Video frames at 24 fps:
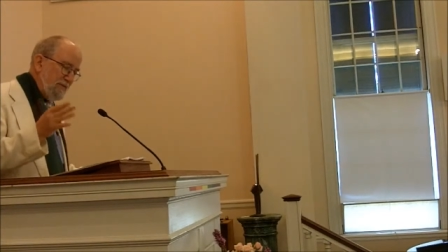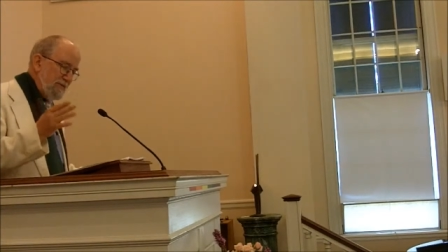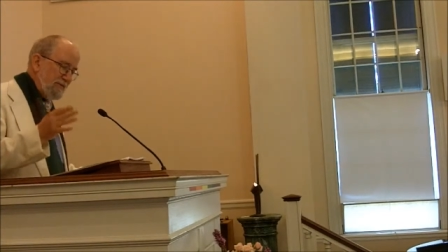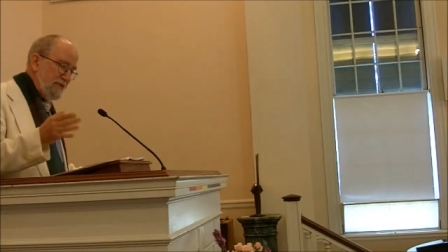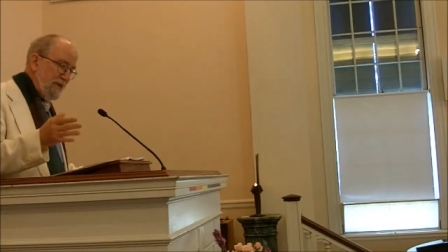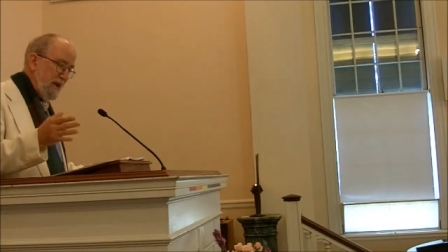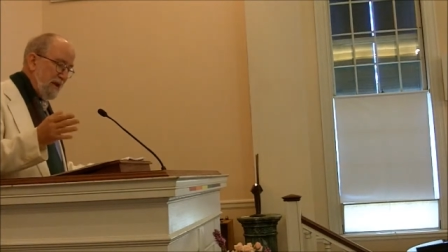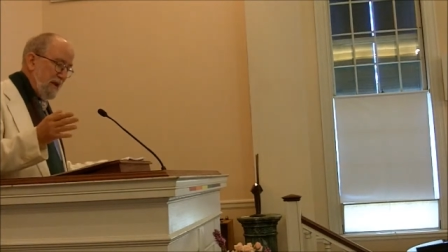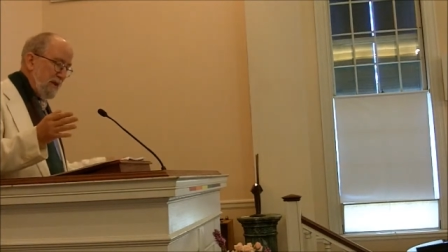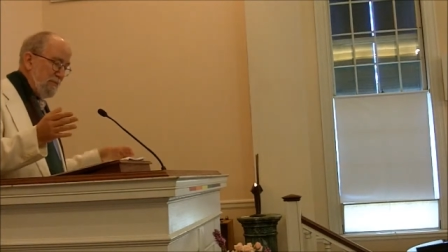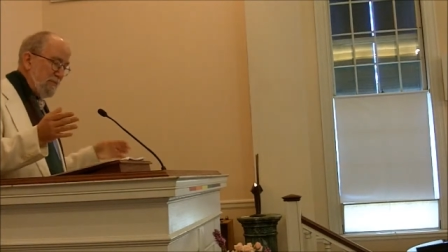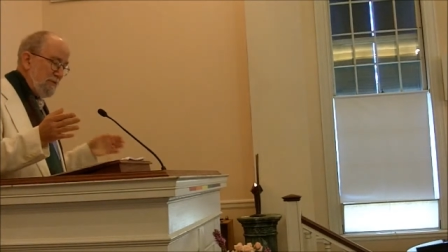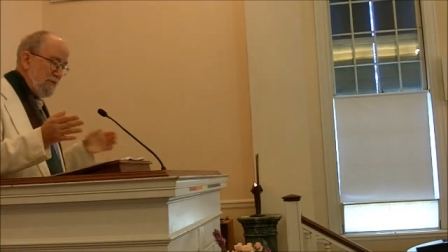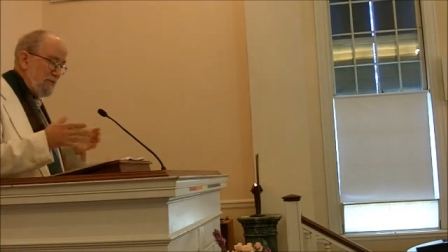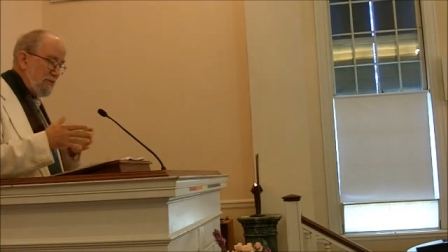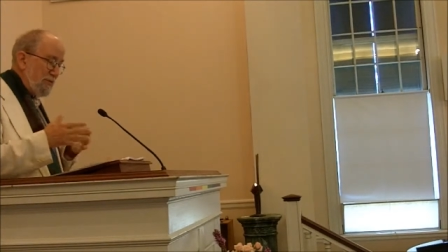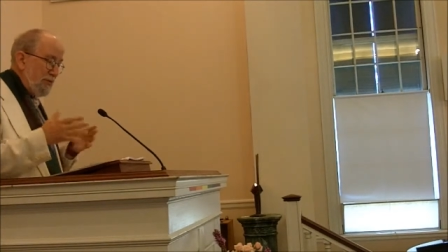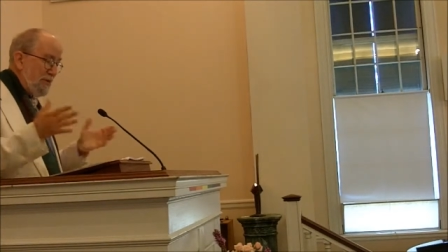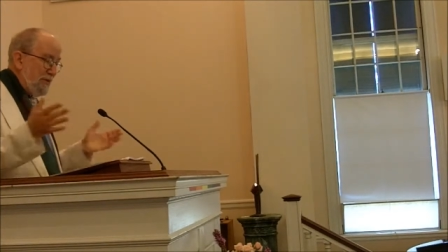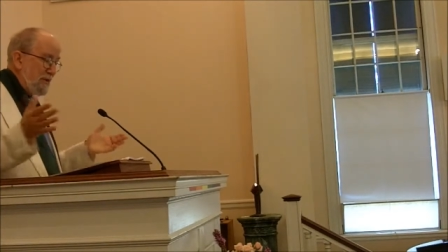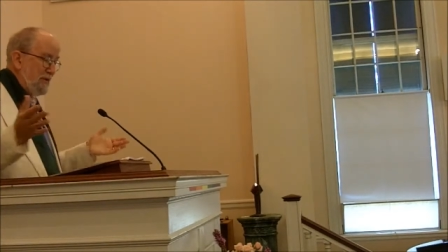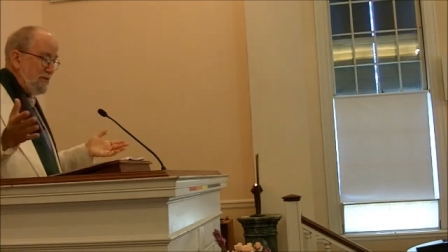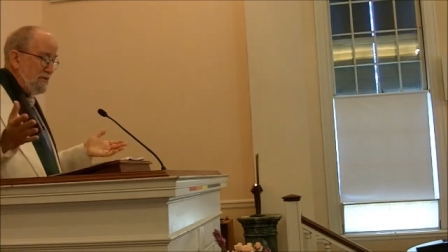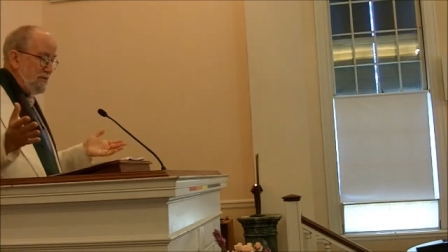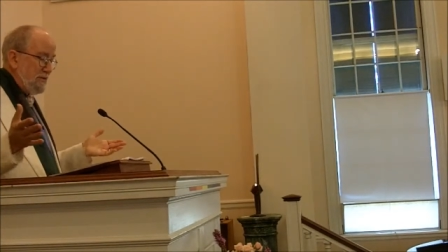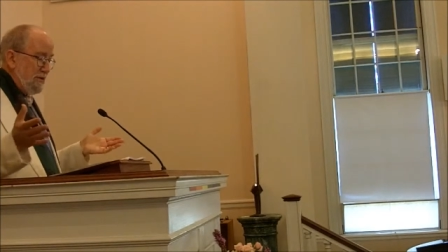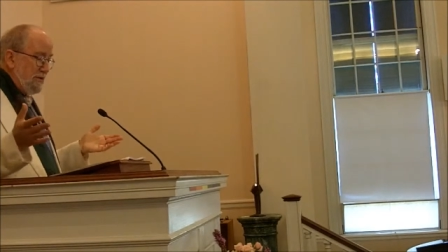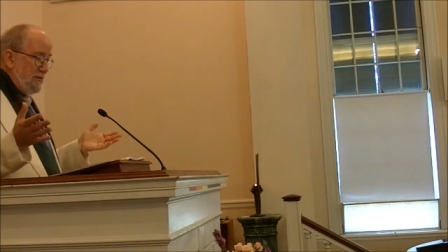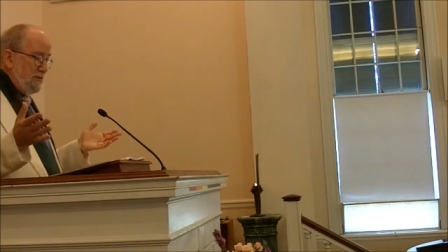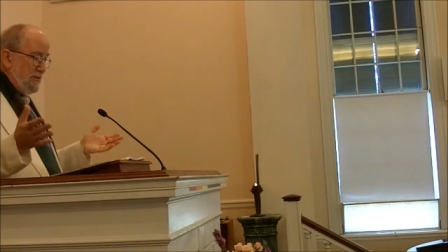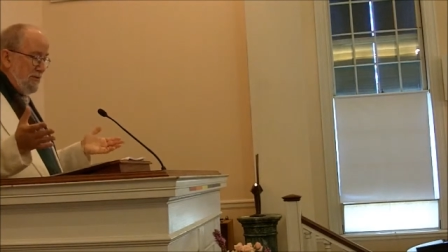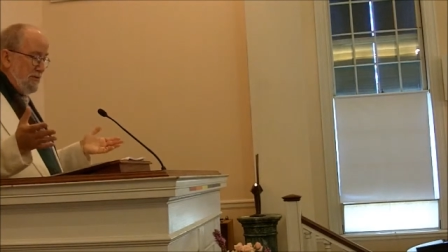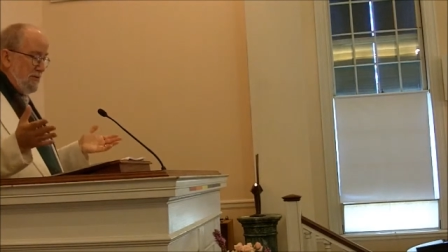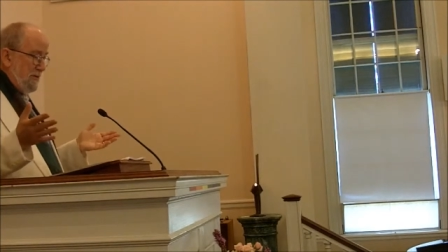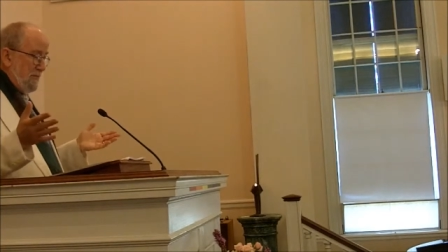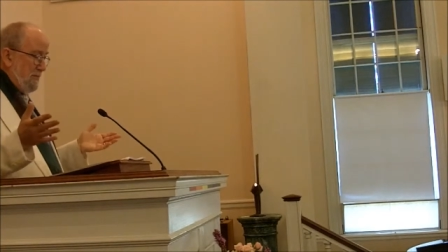deciding between
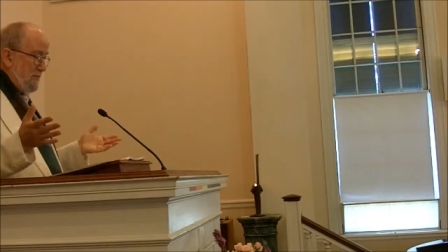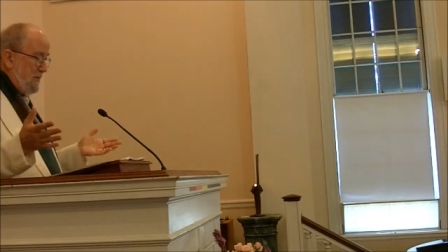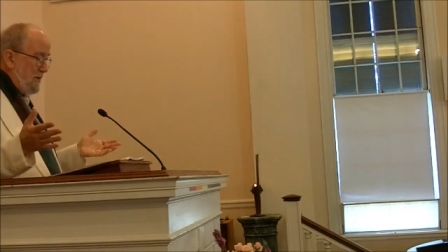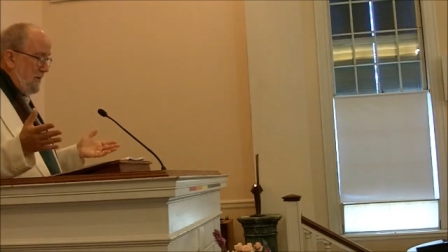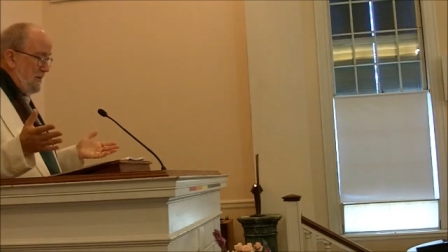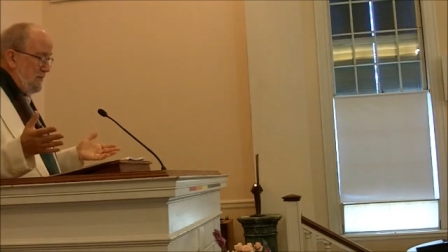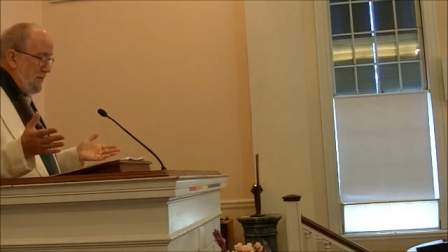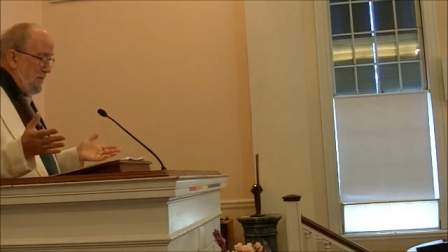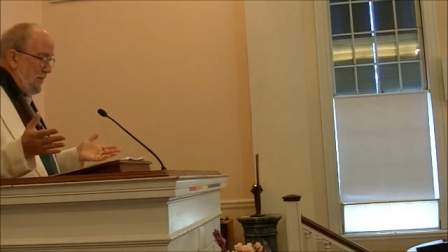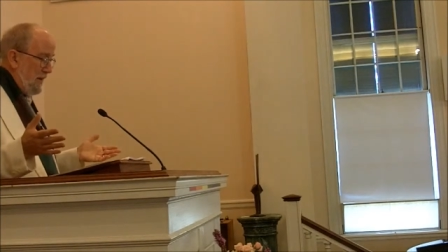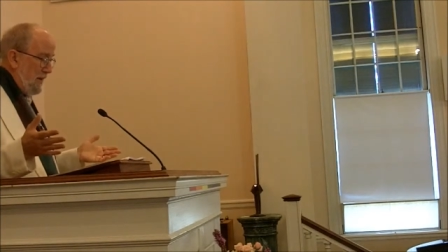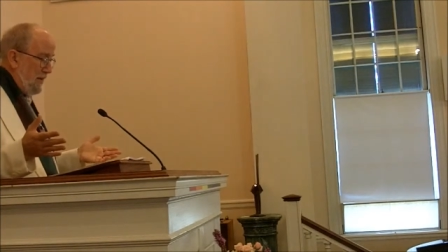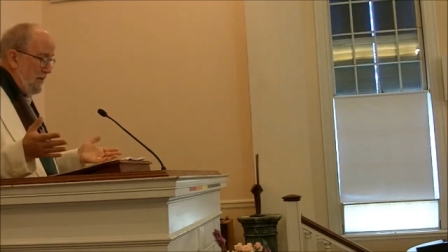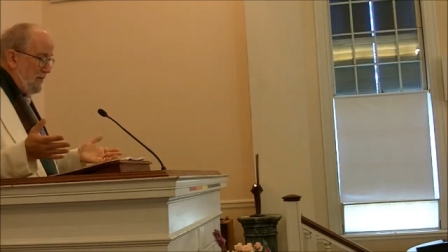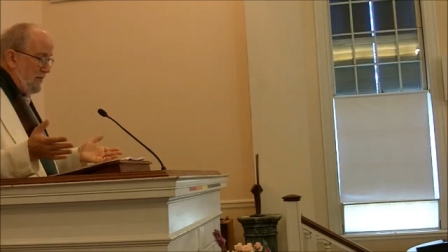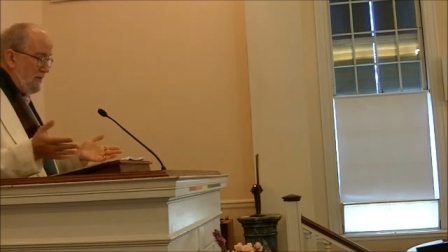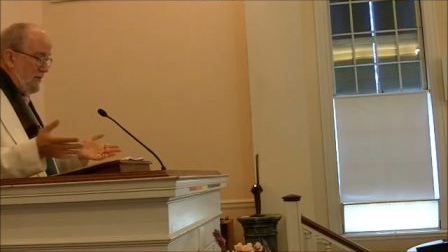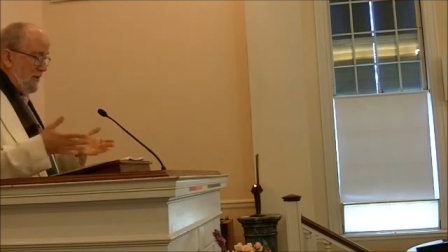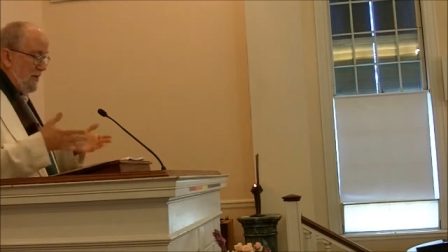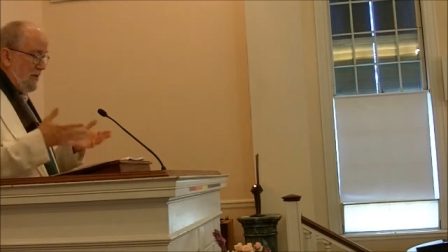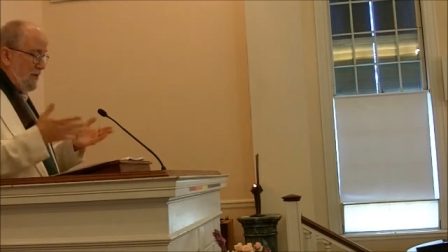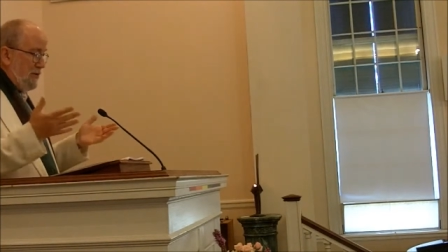two European powers